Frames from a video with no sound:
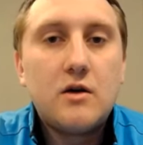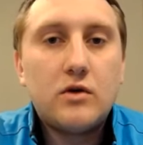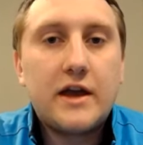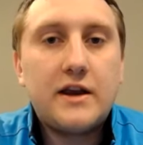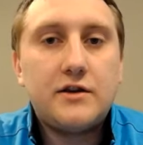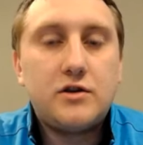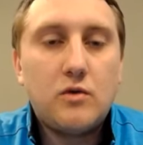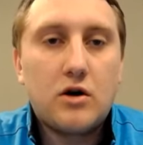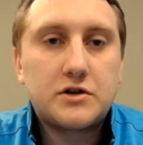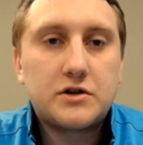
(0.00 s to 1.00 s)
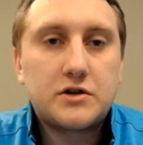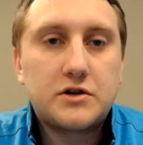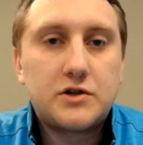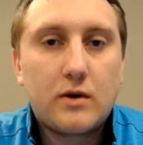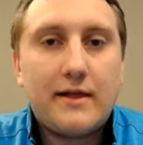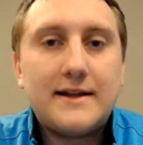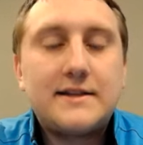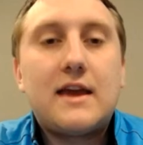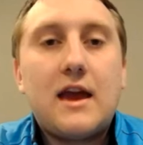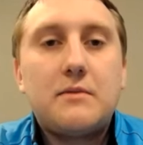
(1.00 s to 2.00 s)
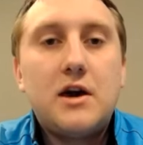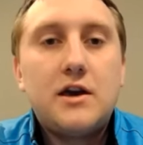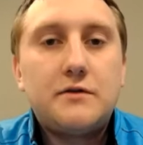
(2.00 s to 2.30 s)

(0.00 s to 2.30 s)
We'll get into our storylines of the game,